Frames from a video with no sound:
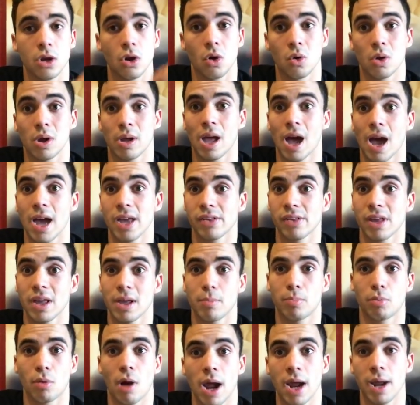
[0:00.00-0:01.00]
Guys
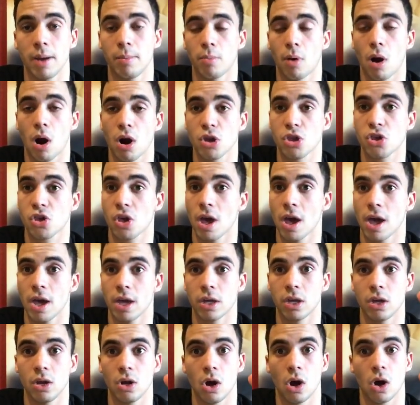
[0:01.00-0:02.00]
like Brian
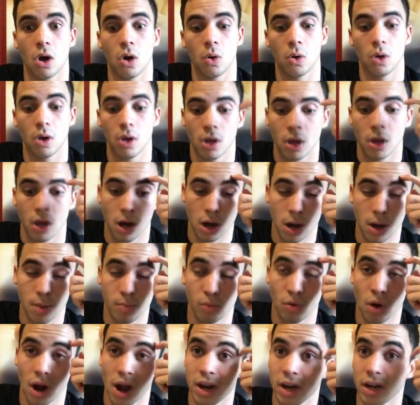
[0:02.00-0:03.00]
Barczyk,
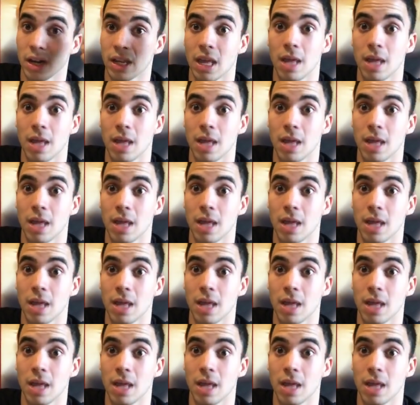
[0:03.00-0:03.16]
Ryan